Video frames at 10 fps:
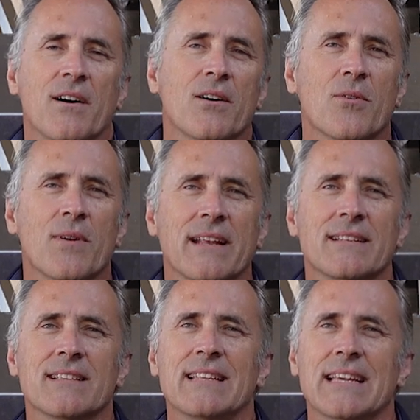
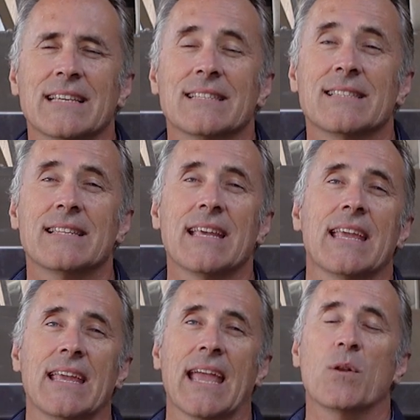Alright, today is the
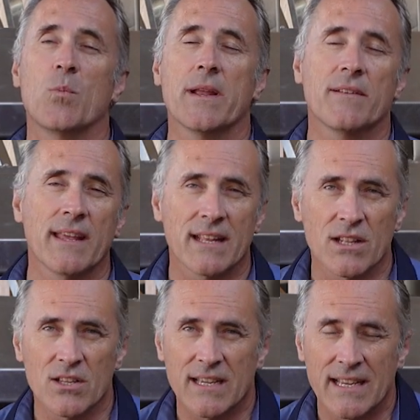day, and we are taking
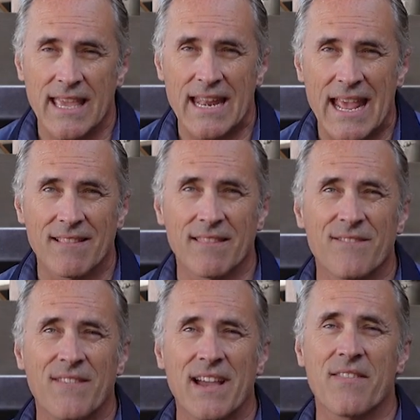a look again at
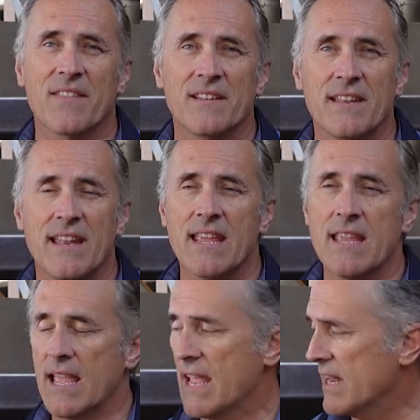Leviathan
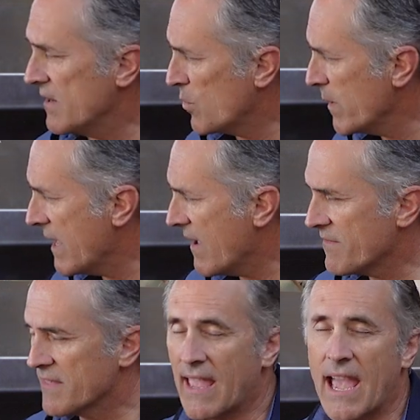today, and we
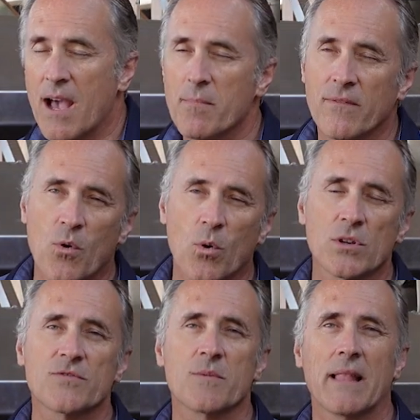have the cab, of
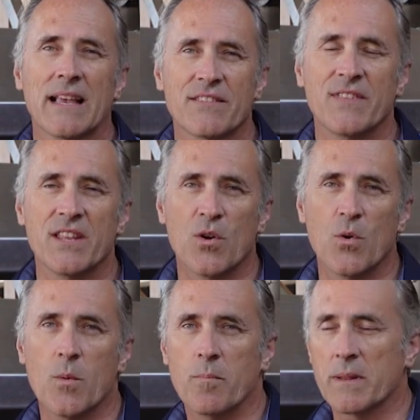course, from the last
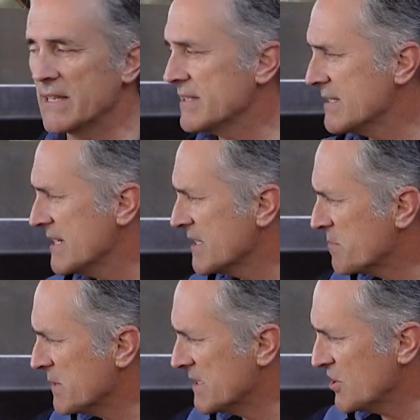video placed in
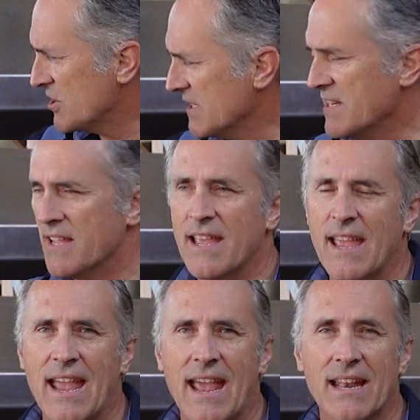its position,
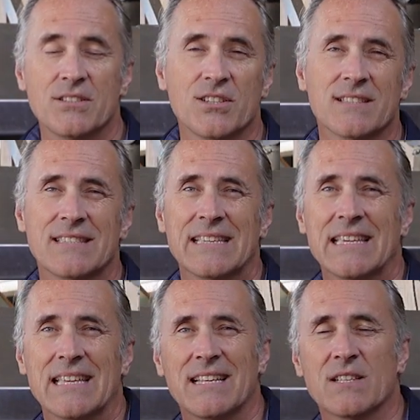and as you can
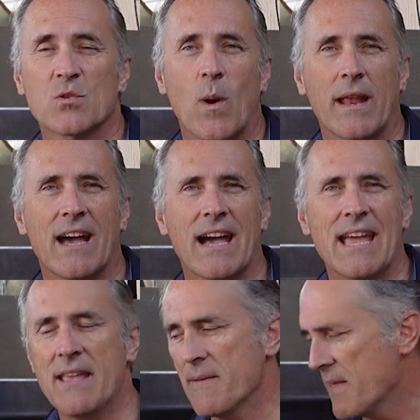see, it is quite
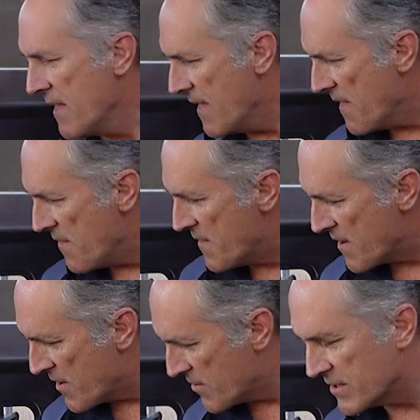high.
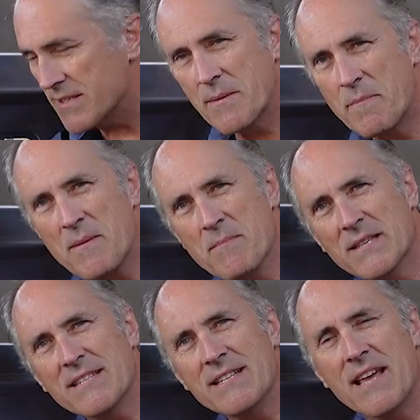There is something
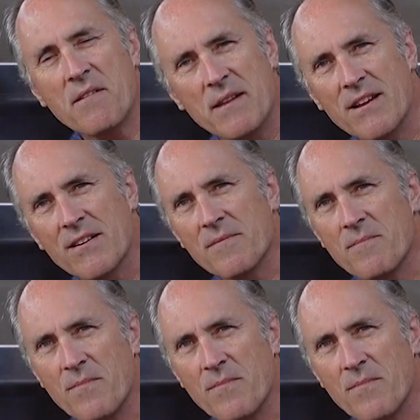missing down here.